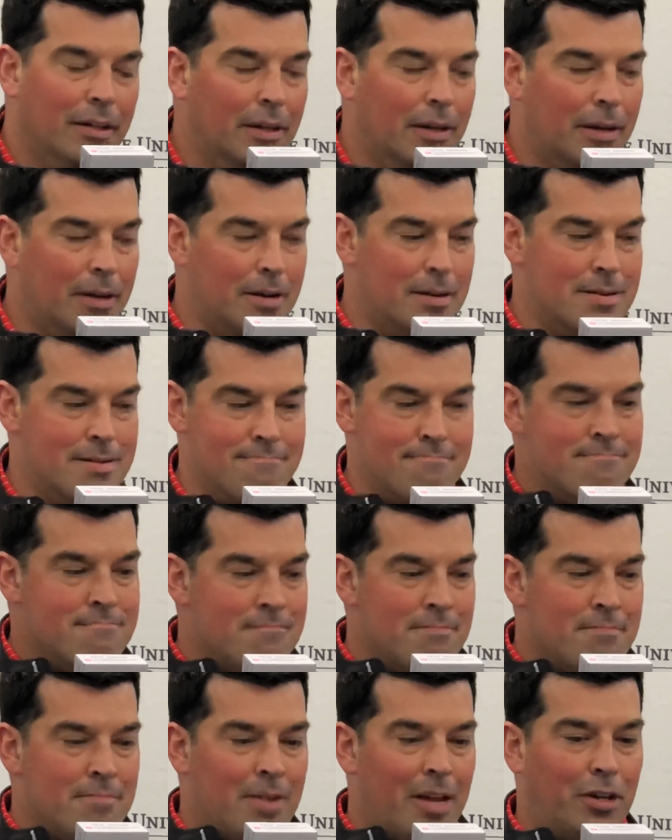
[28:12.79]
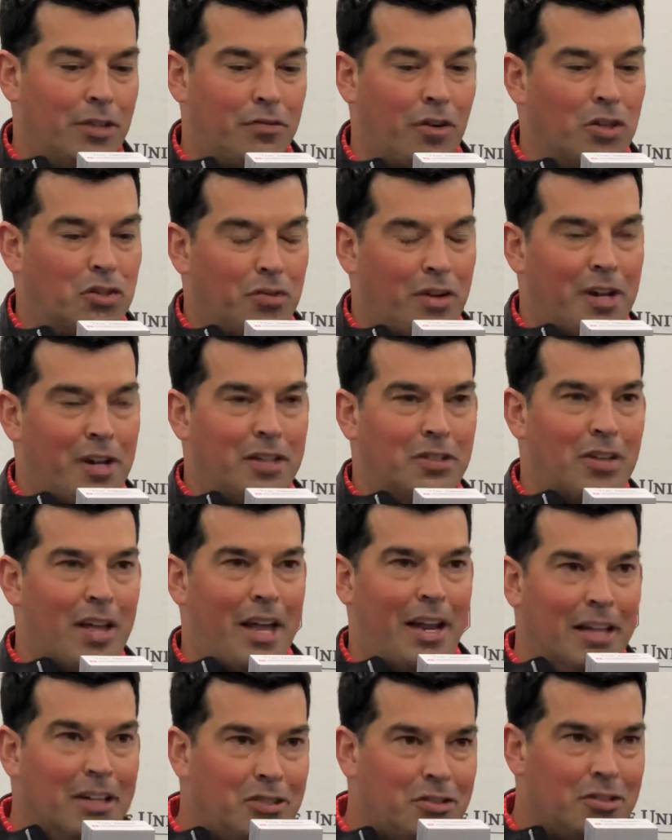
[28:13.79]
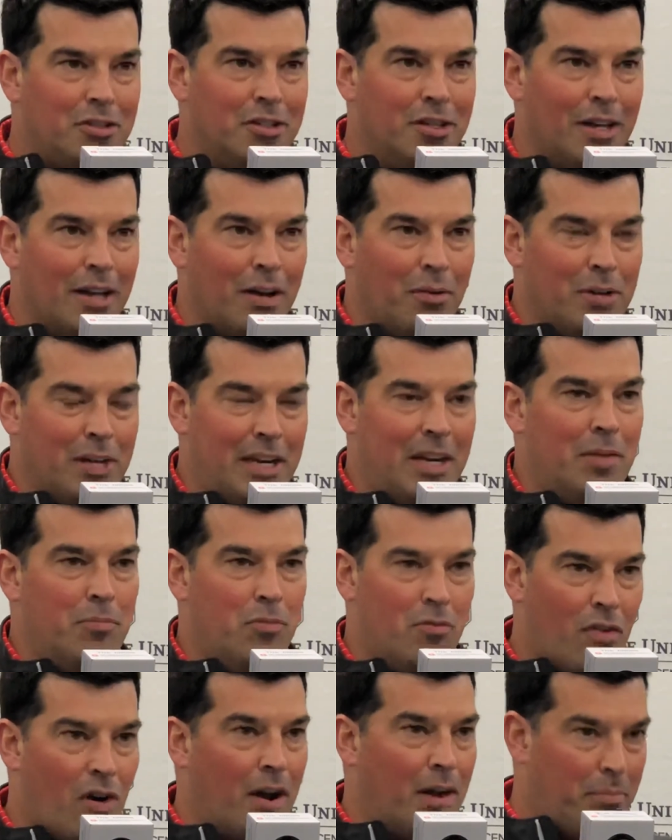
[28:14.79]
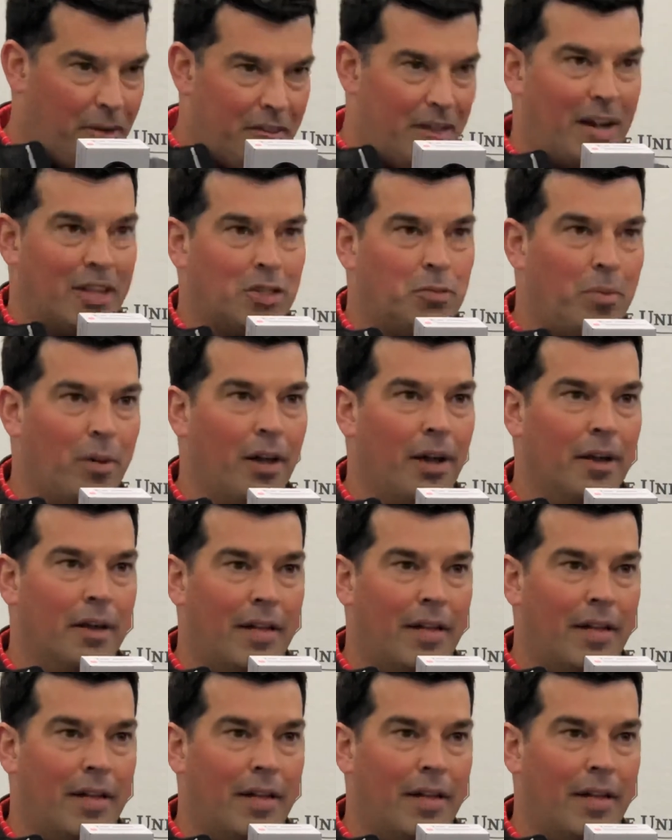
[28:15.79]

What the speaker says: And as frustrating as that is, we need to move on and play the next play.